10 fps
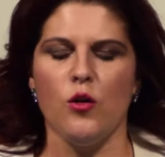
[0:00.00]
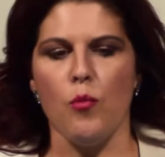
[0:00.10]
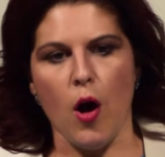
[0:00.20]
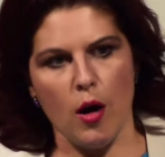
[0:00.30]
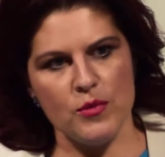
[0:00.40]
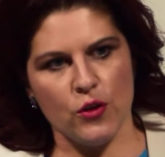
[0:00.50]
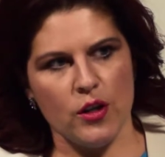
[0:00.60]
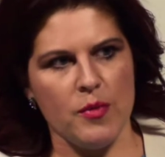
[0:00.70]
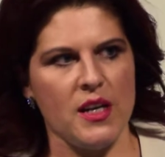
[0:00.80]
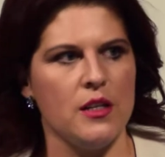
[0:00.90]
moms are going
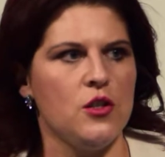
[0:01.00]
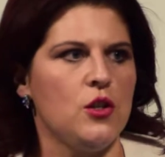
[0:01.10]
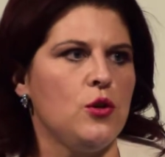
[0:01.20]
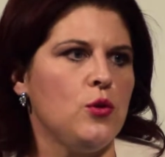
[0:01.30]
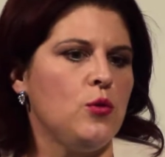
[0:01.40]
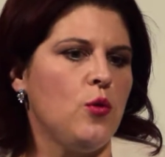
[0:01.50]
to be into,